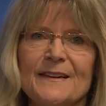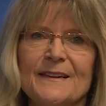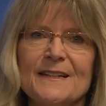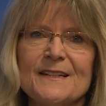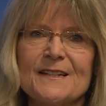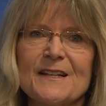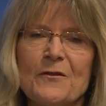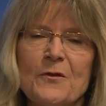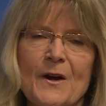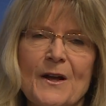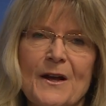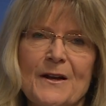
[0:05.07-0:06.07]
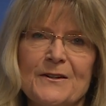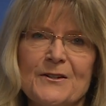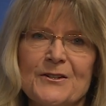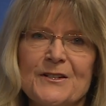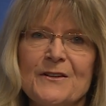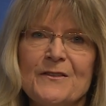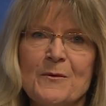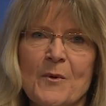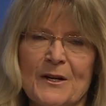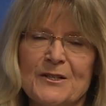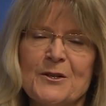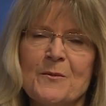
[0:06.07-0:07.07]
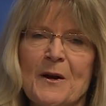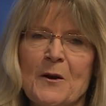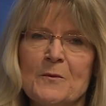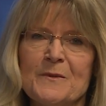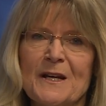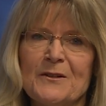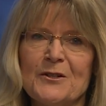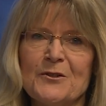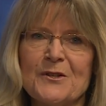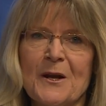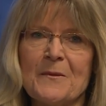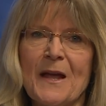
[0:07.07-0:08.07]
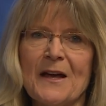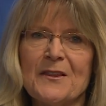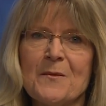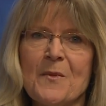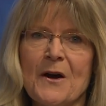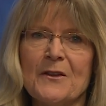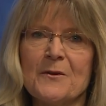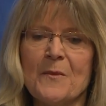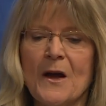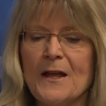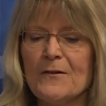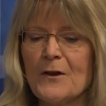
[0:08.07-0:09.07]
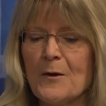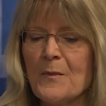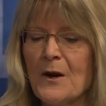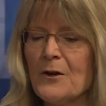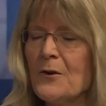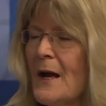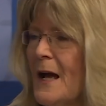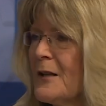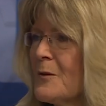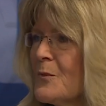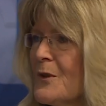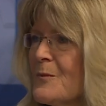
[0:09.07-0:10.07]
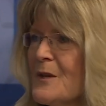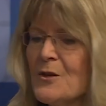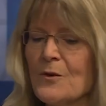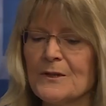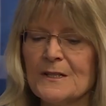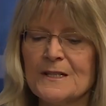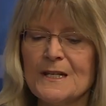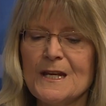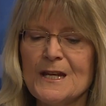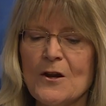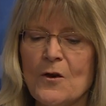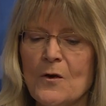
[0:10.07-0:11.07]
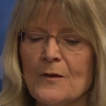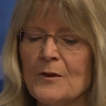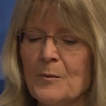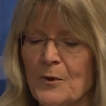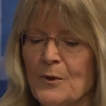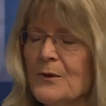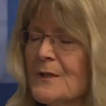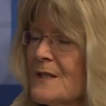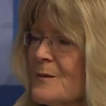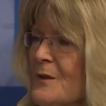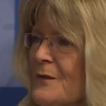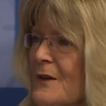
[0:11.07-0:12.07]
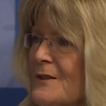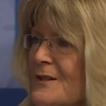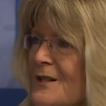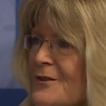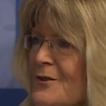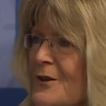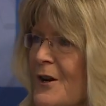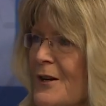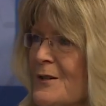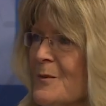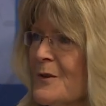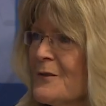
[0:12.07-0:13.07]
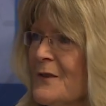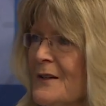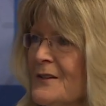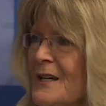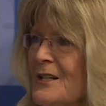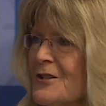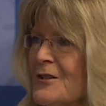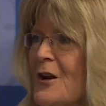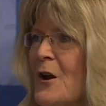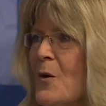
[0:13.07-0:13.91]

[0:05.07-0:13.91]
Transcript: This is FYI on your TV, brought to you by Hometown News. I'm Kathy Botham. I have got Margot Hallam with me. You are the CEO of the Perth and Smiths Falls District Hospital Foundation.